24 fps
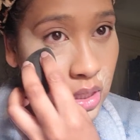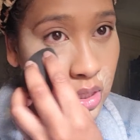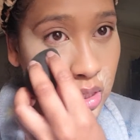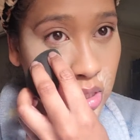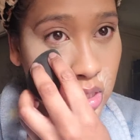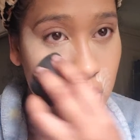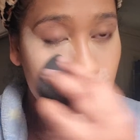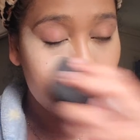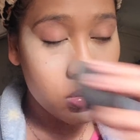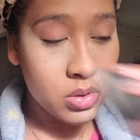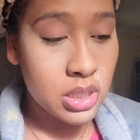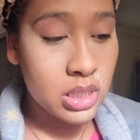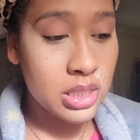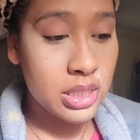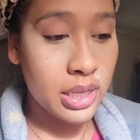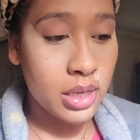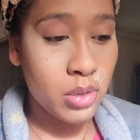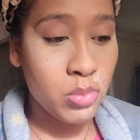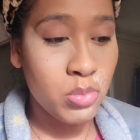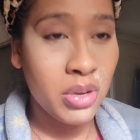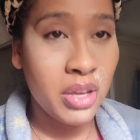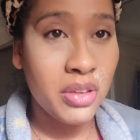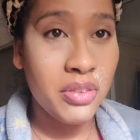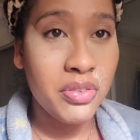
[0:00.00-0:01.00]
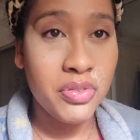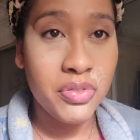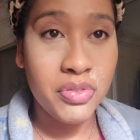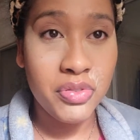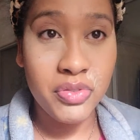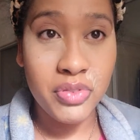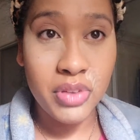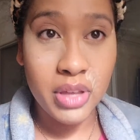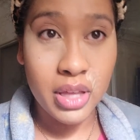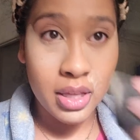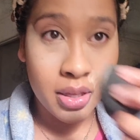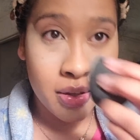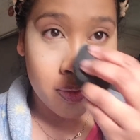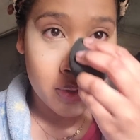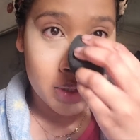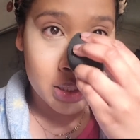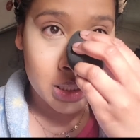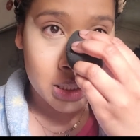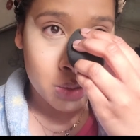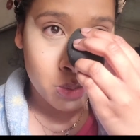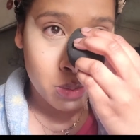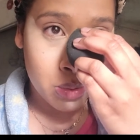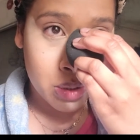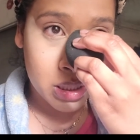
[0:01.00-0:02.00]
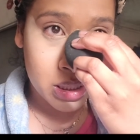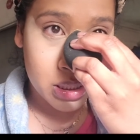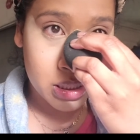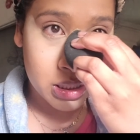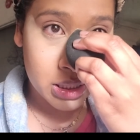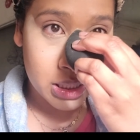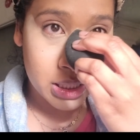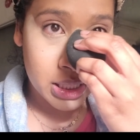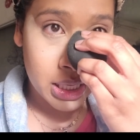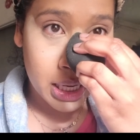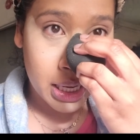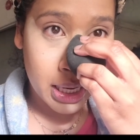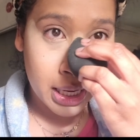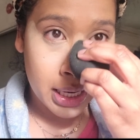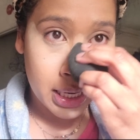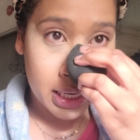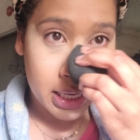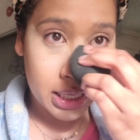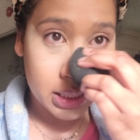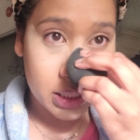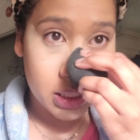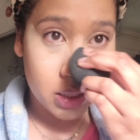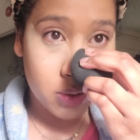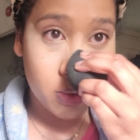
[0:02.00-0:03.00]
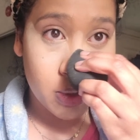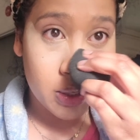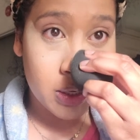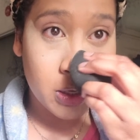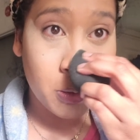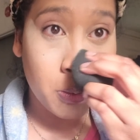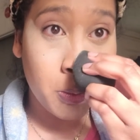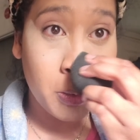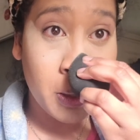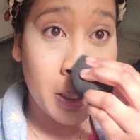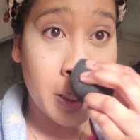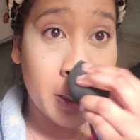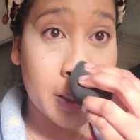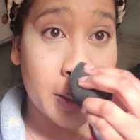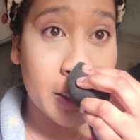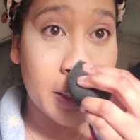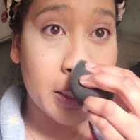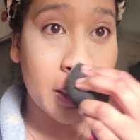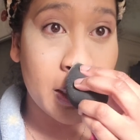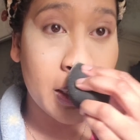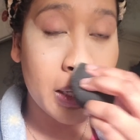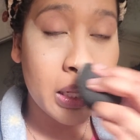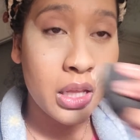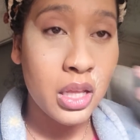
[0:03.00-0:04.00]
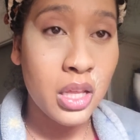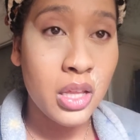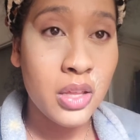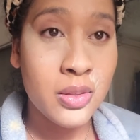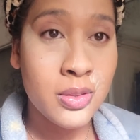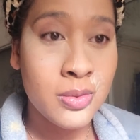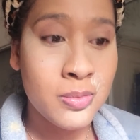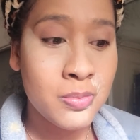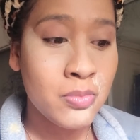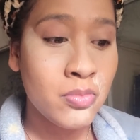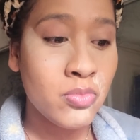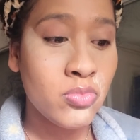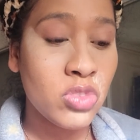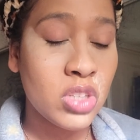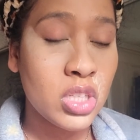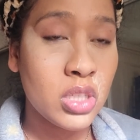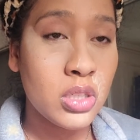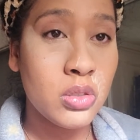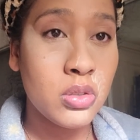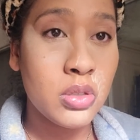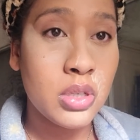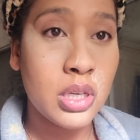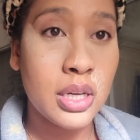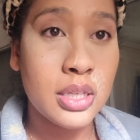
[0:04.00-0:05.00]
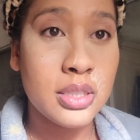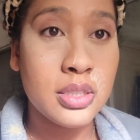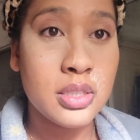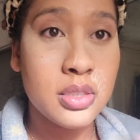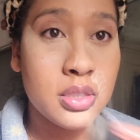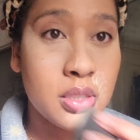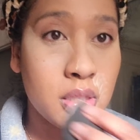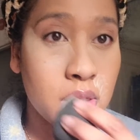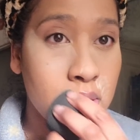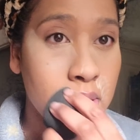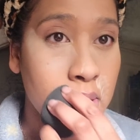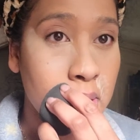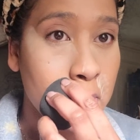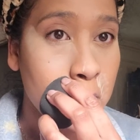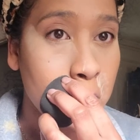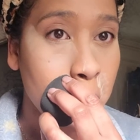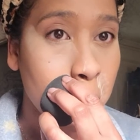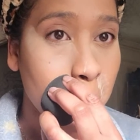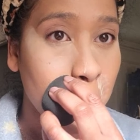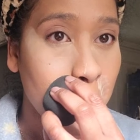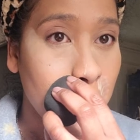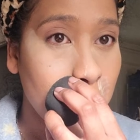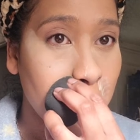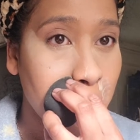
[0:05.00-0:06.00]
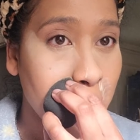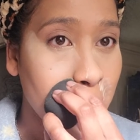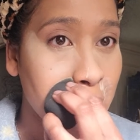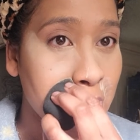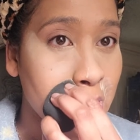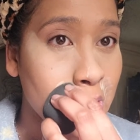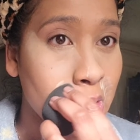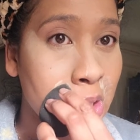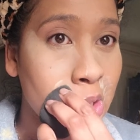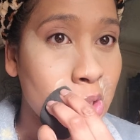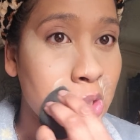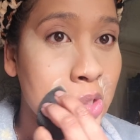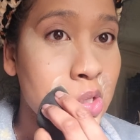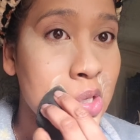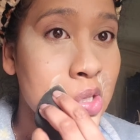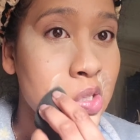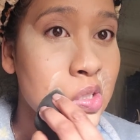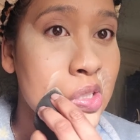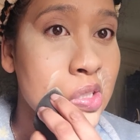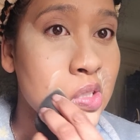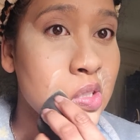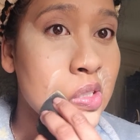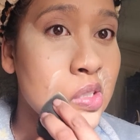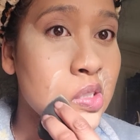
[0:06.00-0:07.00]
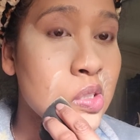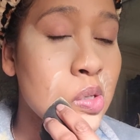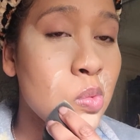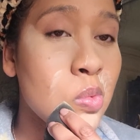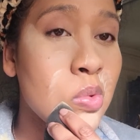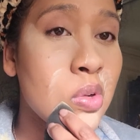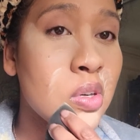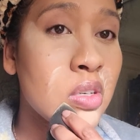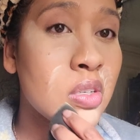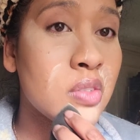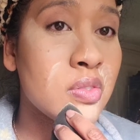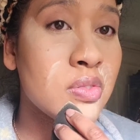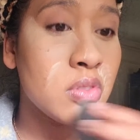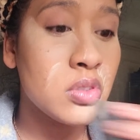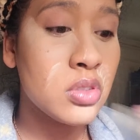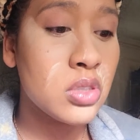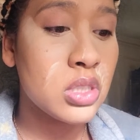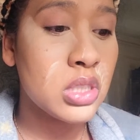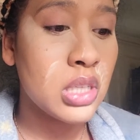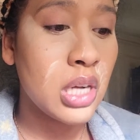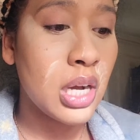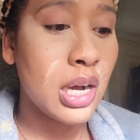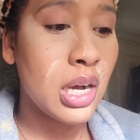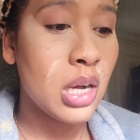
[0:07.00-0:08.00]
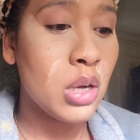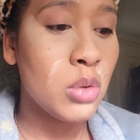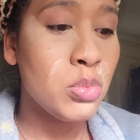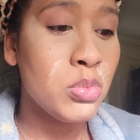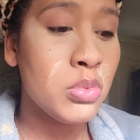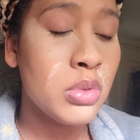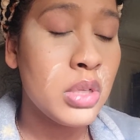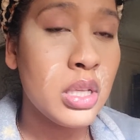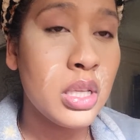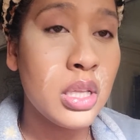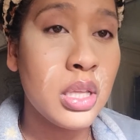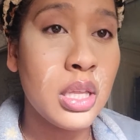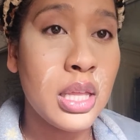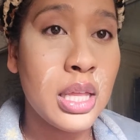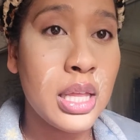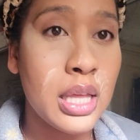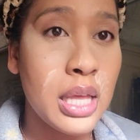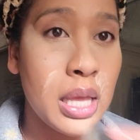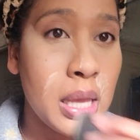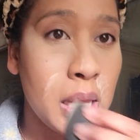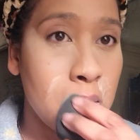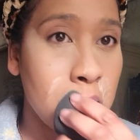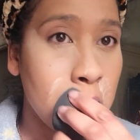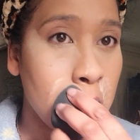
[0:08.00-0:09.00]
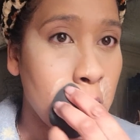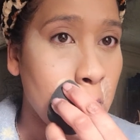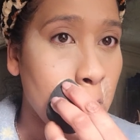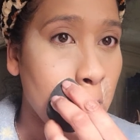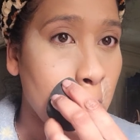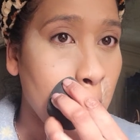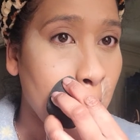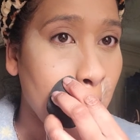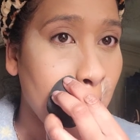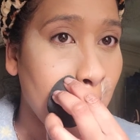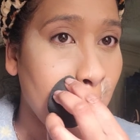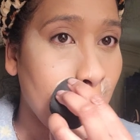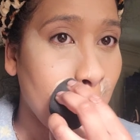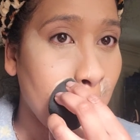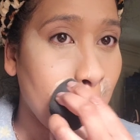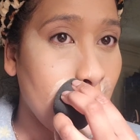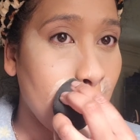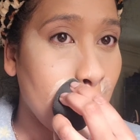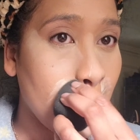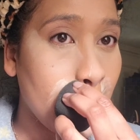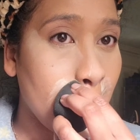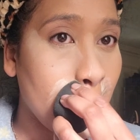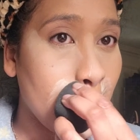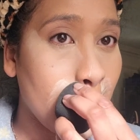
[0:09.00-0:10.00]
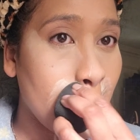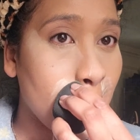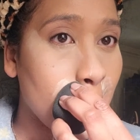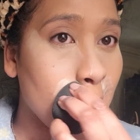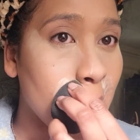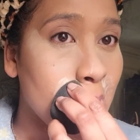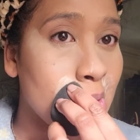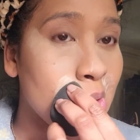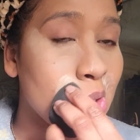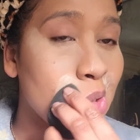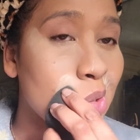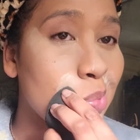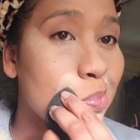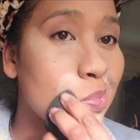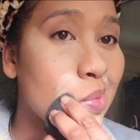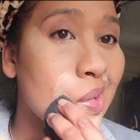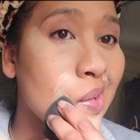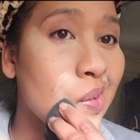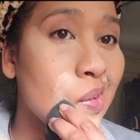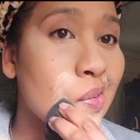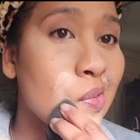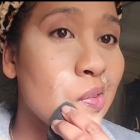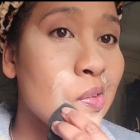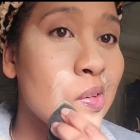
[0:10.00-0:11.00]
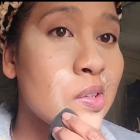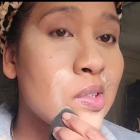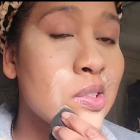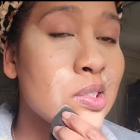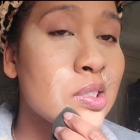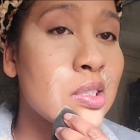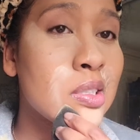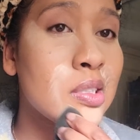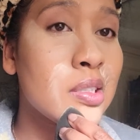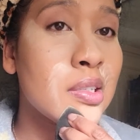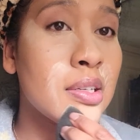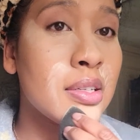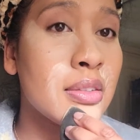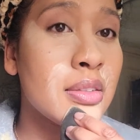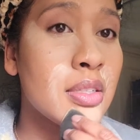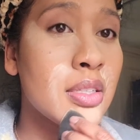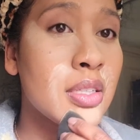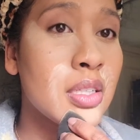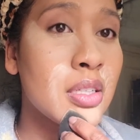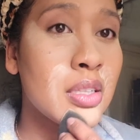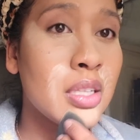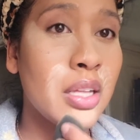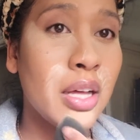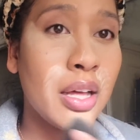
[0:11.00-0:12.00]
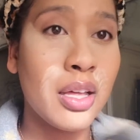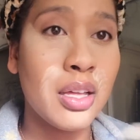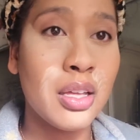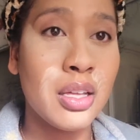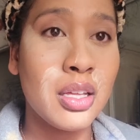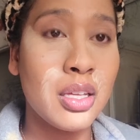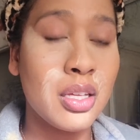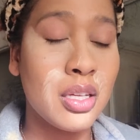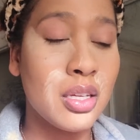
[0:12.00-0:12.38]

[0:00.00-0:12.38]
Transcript: This one's like my favorite sponge, and I highly recommend you guys to get it because it does such a wonderful job, and it'll make your skin look like